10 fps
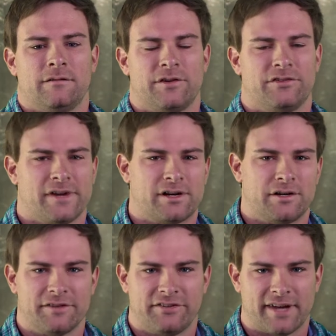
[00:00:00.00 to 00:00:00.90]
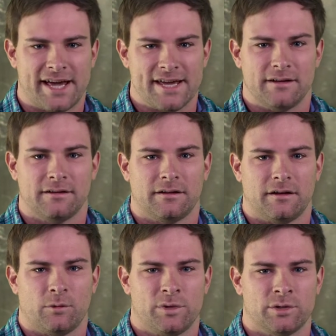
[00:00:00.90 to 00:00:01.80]
For Savannah River Site,
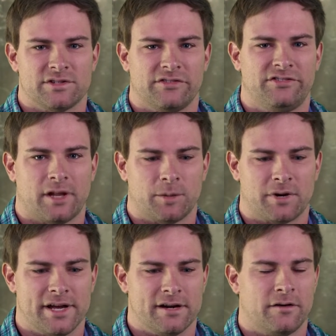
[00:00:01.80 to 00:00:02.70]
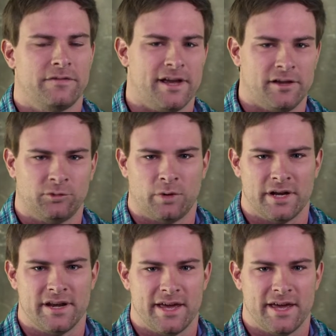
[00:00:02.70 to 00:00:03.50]
we don't just celebrate Earth Day as one